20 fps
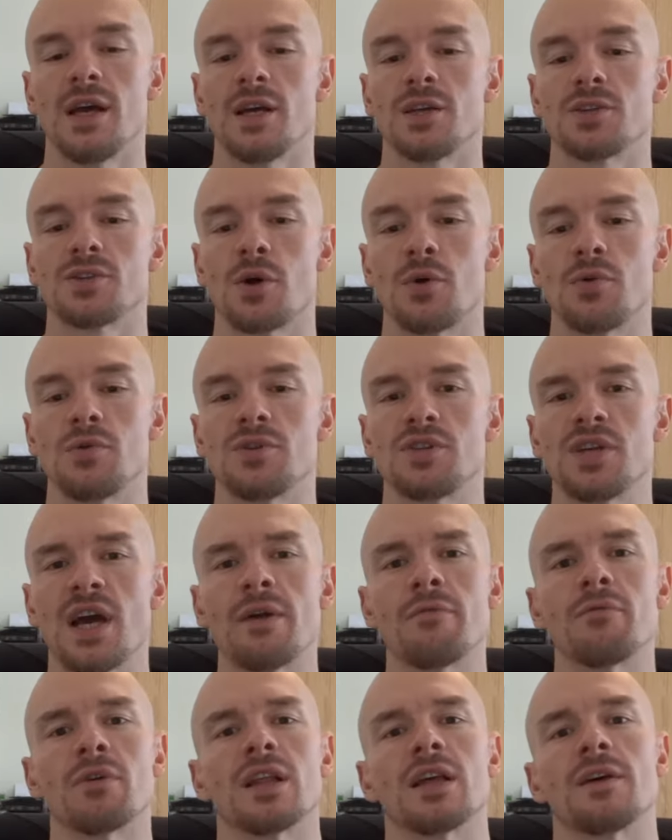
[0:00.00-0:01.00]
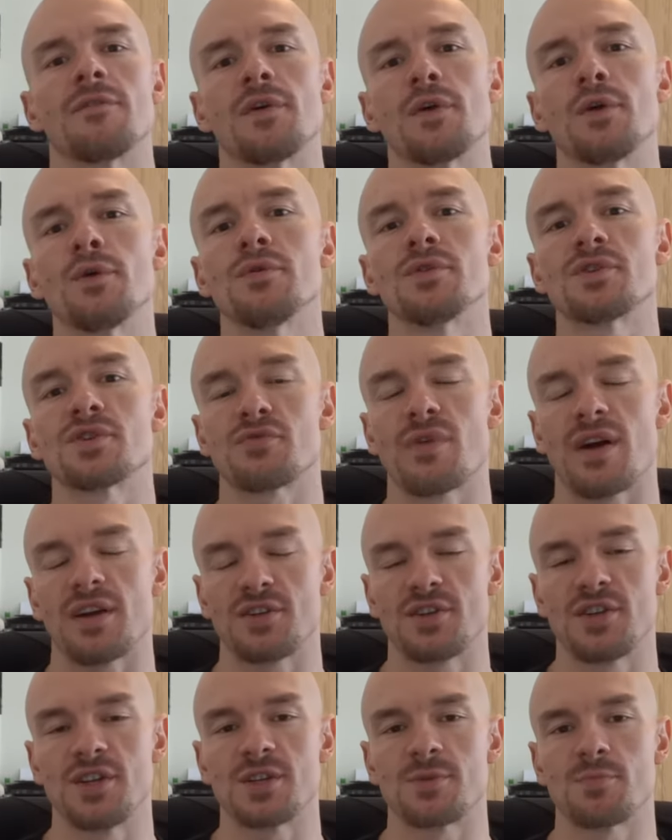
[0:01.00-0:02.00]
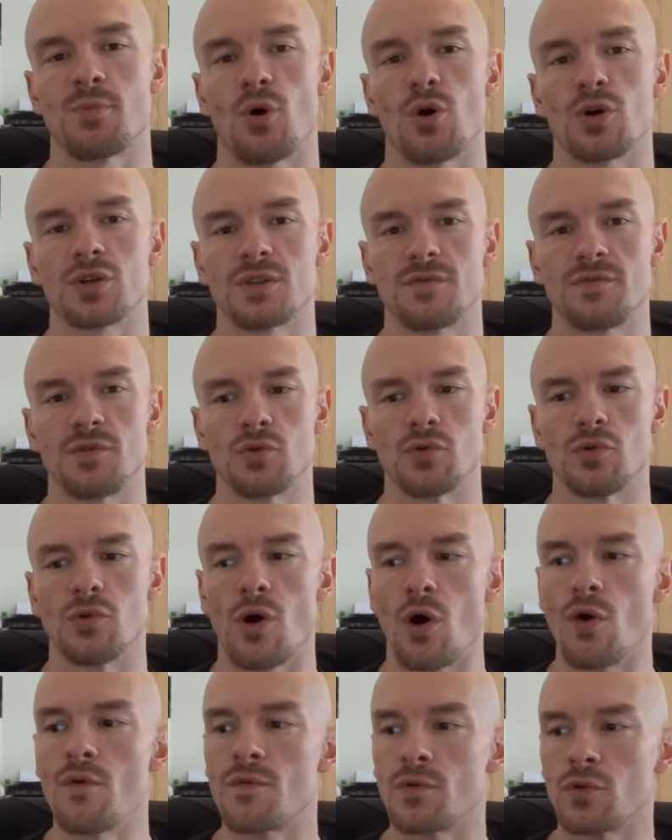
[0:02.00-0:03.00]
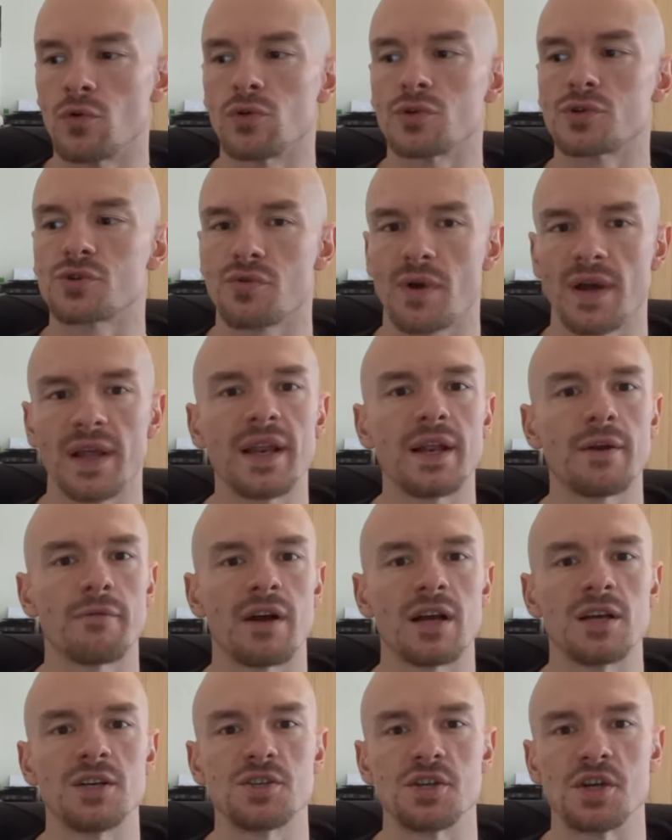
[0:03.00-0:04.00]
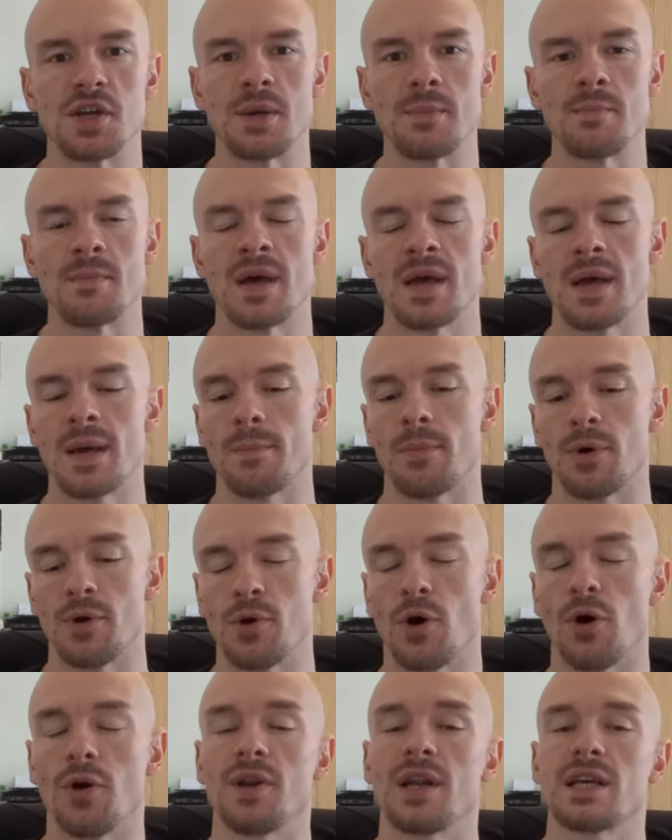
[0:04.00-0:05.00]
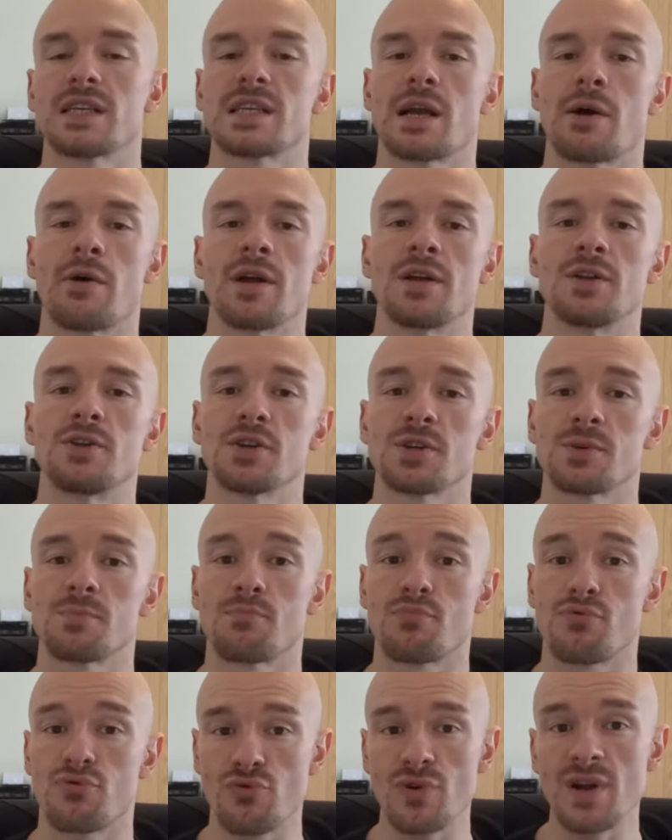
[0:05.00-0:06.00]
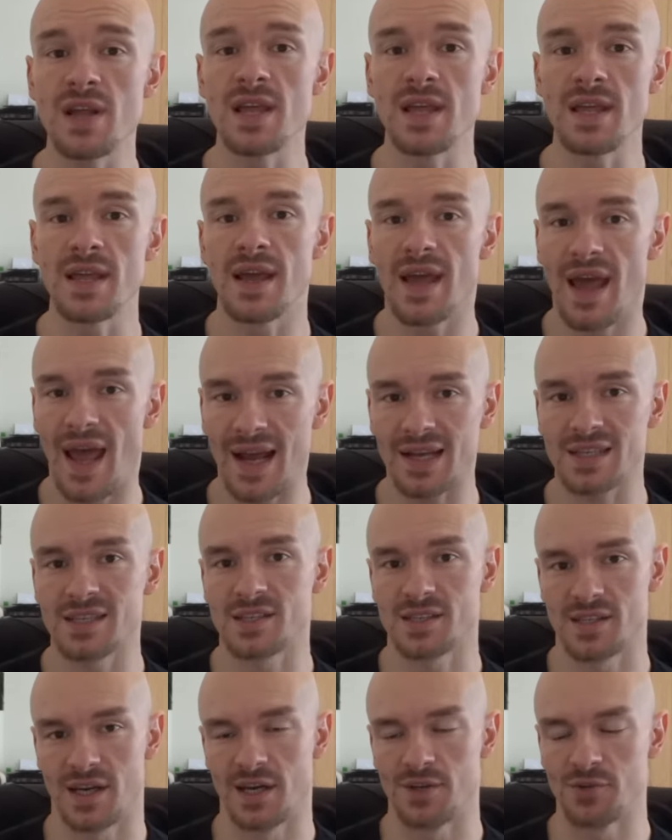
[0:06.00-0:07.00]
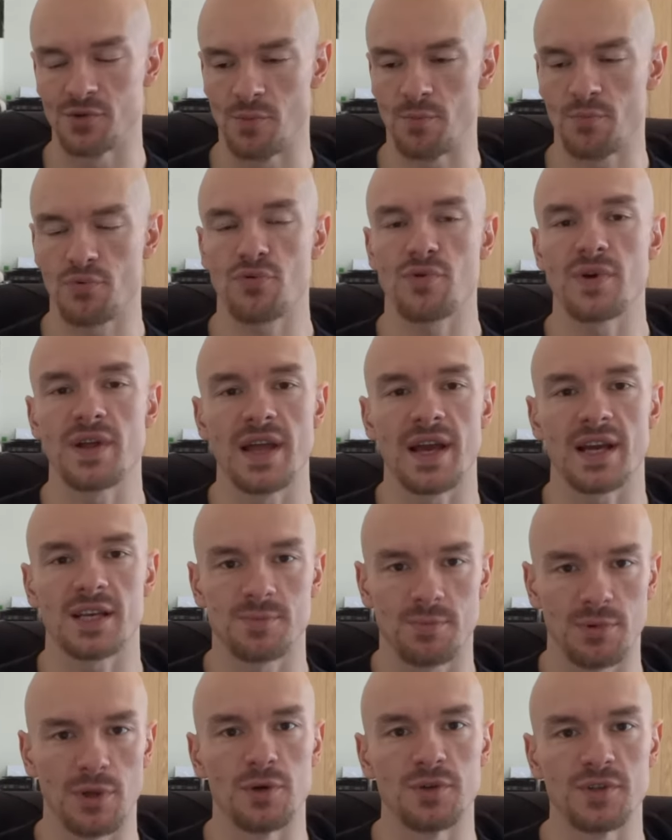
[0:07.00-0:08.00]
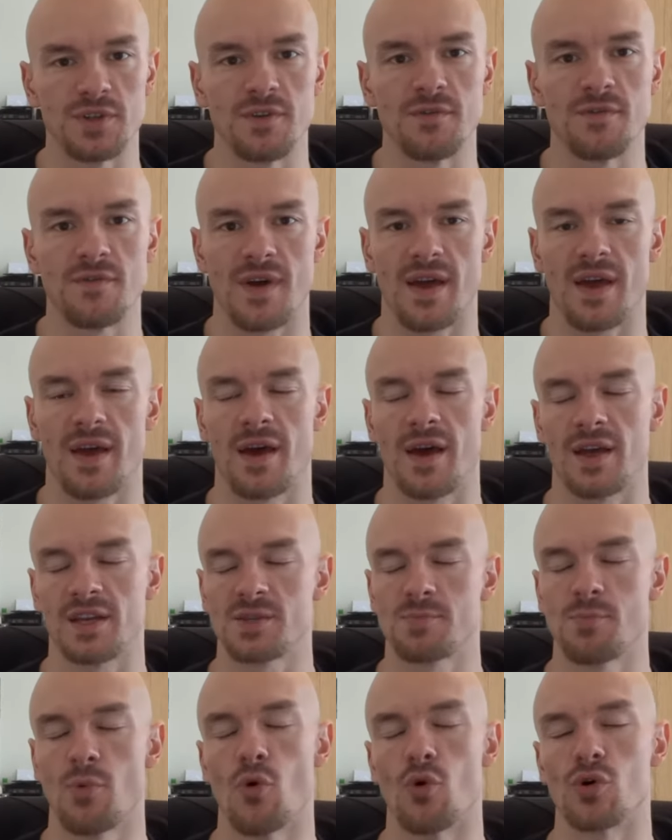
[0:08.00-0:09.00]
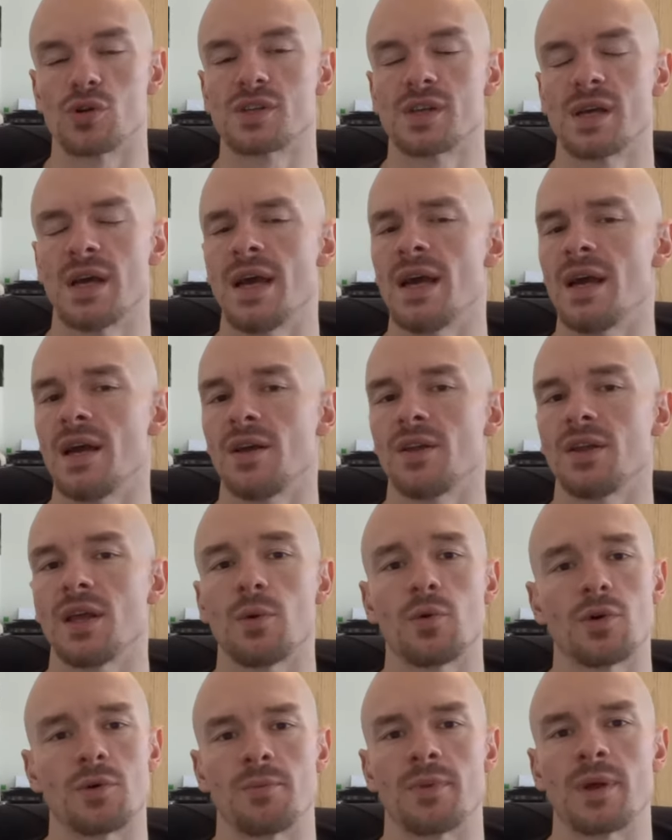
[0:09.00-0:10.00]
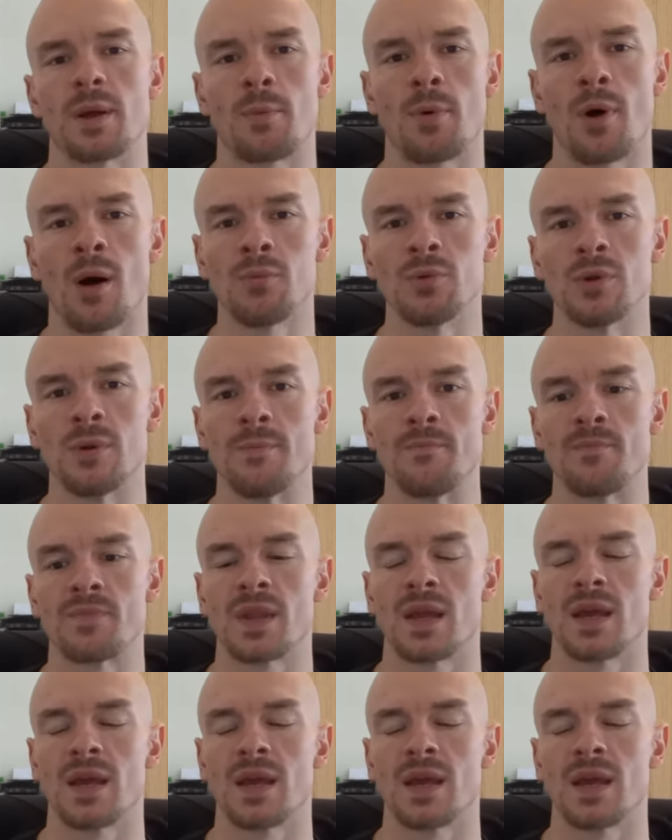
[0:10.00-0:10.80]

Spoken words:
So generally, if you use stretching as part of your overall training regime, but not necessarily just pre-exercise or pre-explosive sport, it wouldn't be a problem.